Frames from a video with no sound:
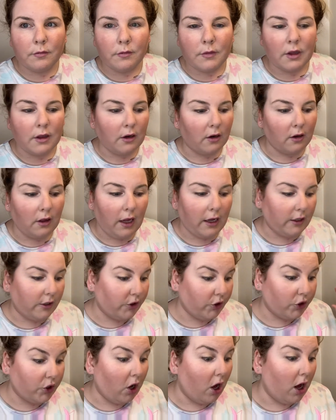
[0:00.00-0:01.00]
they're like
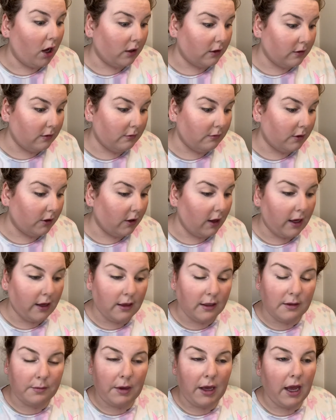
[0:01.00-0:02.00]
shocked. They're like,
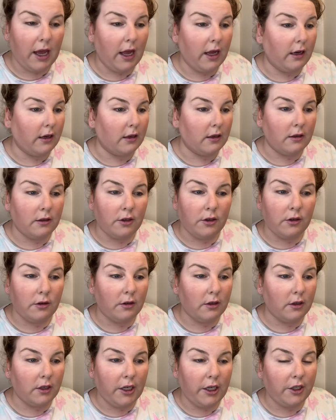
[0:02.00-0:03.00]
this man,
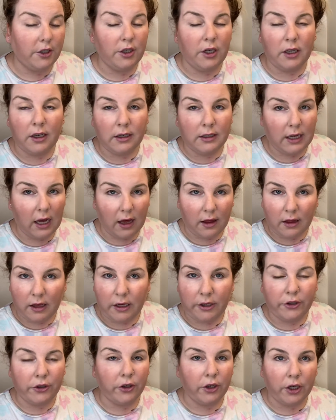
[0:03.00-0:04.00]
he cheated death. He
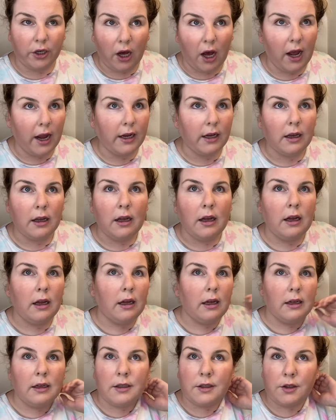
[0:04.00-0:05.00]
should have died.
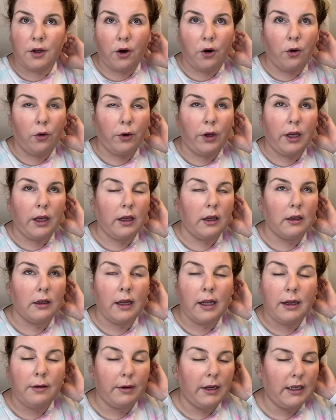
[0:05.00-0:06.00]
So,
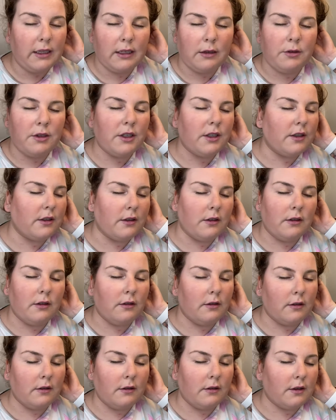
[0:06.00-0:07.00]
anyways, it was just
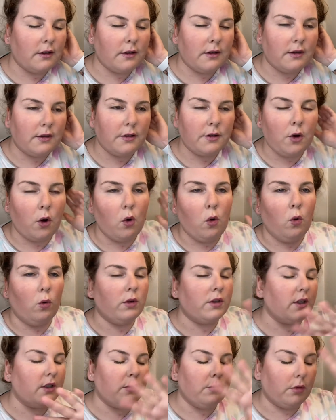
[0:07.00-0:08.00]
so
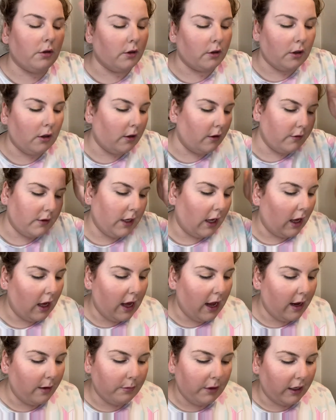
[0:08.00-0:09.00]
such a blur of
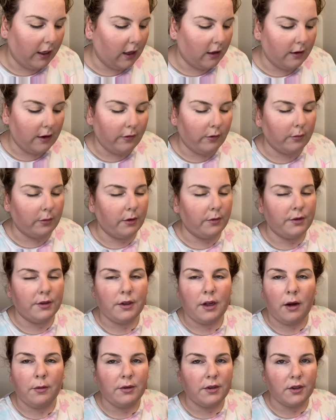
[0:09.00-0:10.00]
time. Like I, everybody was,
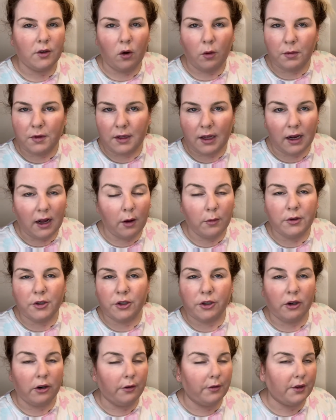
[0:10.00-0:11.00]
I was so upset. I was
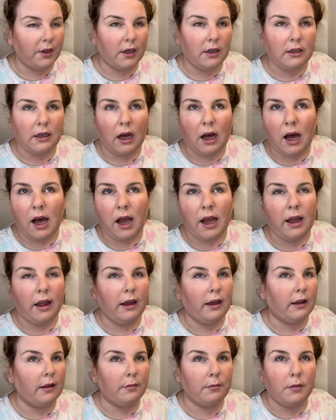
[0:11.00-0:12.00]
sure he was gonna die.
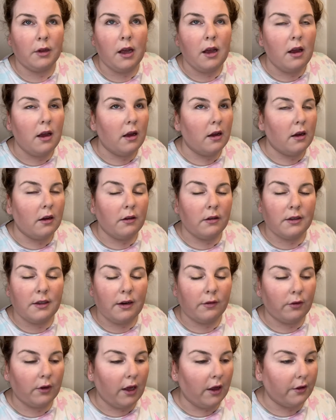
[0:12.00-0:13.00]
Like
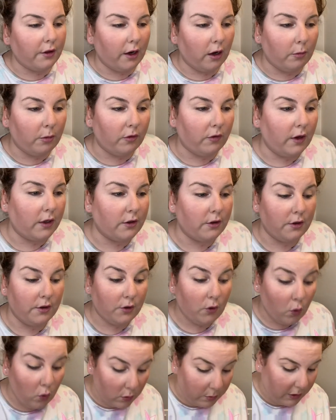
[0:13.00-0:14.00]
several healthcare professionals
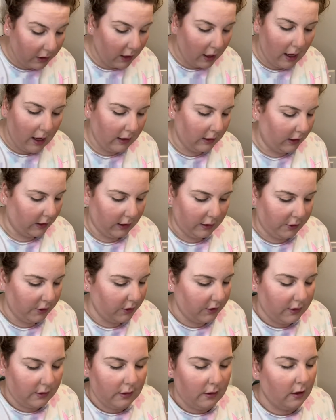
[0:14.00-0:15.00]
told me that. Like it
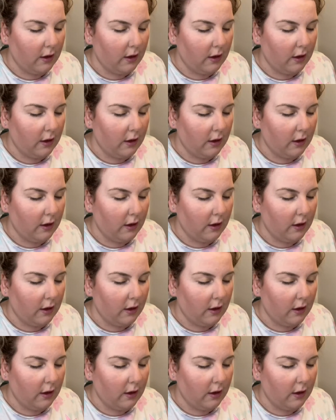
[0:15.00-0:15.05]
just,